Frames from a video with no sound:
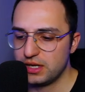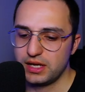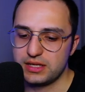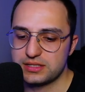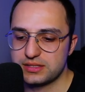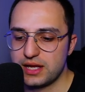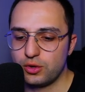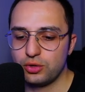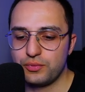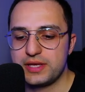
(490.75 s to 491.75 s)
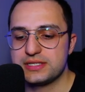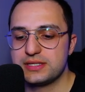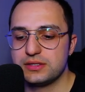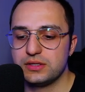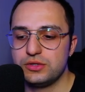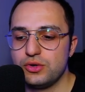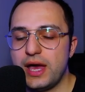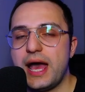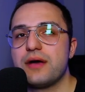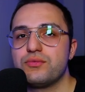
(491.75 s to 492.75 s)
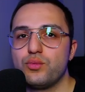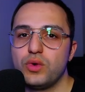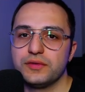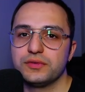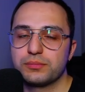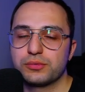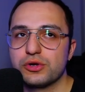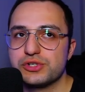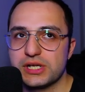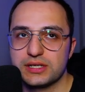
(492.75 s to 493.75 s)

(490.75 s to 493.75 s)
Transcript: it's not always you have one project.